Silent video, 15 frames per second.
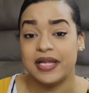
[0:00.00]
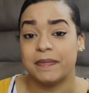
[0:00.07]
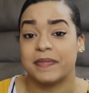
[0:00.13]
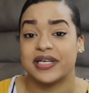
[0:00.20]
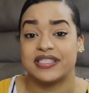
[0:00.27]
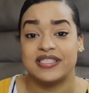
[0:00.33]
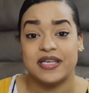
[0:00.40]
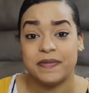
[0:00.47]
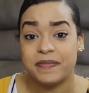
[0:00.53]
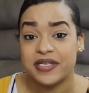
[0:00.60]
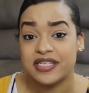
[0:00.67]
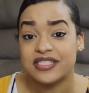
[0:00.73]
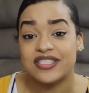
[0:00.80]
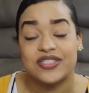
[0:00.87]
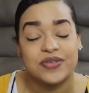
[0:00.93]
My tip
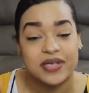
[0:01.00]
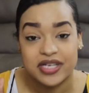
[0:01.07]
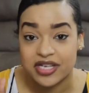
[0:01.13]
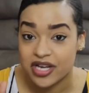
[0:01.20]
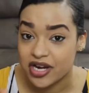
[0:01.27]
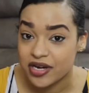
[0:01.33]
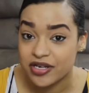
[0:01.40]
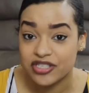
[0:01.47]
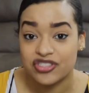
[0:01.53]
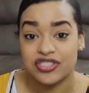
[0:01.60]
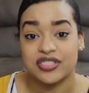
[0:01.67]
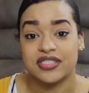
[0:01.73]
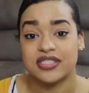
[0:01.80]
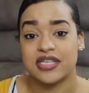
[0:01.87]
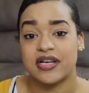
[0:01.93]
is to encourage
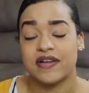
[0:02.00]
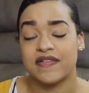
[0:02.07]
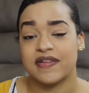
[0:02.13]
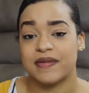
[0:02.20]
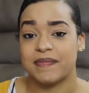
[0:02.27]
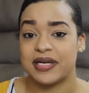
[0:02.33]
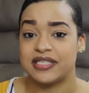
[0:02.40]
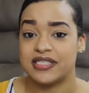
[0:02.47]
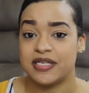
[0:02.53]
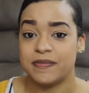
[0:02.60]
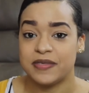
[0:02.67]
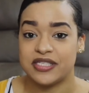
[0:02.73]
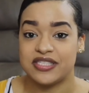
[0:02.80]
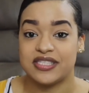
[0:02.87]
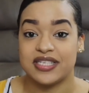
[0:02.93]
yourself, and my tip
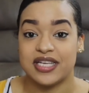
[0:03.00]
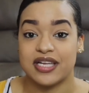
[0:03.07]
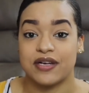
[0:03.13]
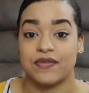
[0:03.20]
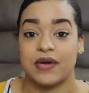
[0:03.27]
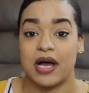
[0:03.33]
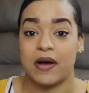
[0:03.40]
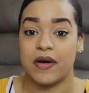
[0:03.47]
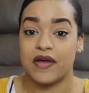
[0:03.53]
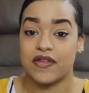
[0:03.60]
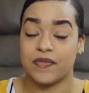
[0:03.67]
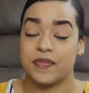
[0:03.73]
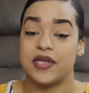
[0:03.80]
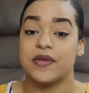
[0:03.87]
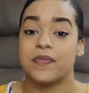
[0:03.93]
is to get around
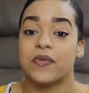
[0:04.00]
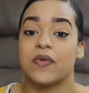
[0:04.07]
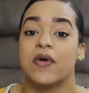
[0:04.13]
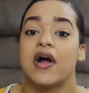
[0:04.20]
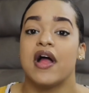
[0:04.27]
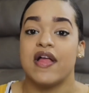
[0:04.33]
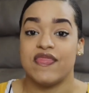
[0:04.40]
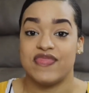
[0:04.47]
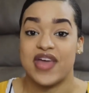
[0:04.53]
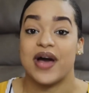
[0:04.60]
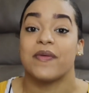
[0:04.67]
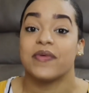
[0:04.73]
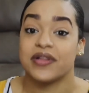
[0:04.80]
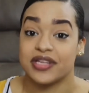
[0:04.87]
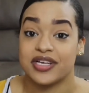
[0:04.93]
other people
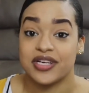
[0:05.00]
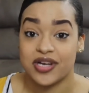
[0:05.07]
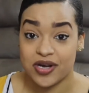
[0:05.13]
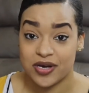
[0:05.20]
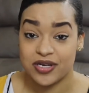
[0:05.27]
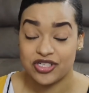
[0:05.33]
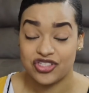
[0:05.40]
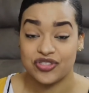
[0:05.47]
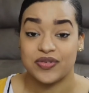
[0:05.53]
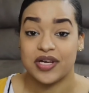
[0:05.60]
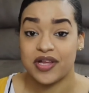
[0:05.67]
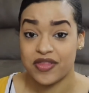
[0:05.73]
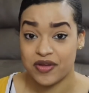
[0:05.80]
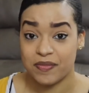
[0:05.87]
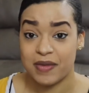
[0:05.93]
that will encourage you, and
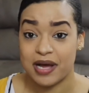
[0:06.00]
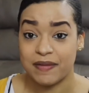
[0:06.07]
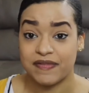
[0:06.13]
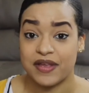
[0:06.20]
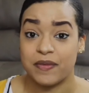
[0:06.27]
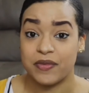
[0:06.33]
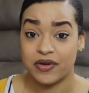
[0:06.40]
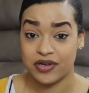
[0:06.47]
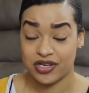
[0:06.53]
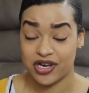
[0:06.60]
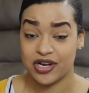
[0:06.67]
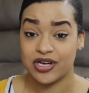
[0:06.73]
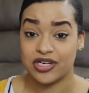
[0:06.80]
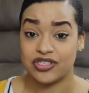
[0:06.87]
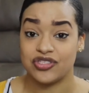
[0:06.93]
other moms that will
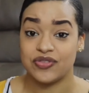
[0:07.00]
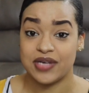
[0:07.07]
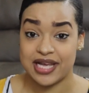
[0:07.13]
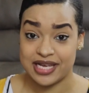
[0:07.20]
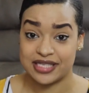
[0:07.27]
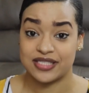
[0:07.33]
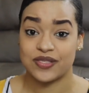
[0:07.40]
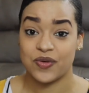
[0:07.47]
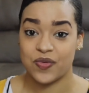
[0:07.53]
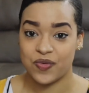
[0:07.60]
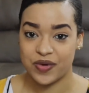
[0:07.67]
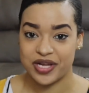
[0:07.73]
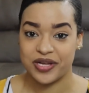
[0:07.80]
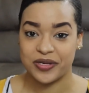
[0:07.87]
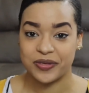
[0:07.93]
encourage you as
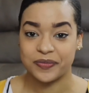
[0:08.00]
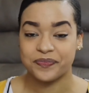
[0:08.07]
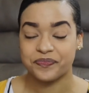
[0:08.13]
well.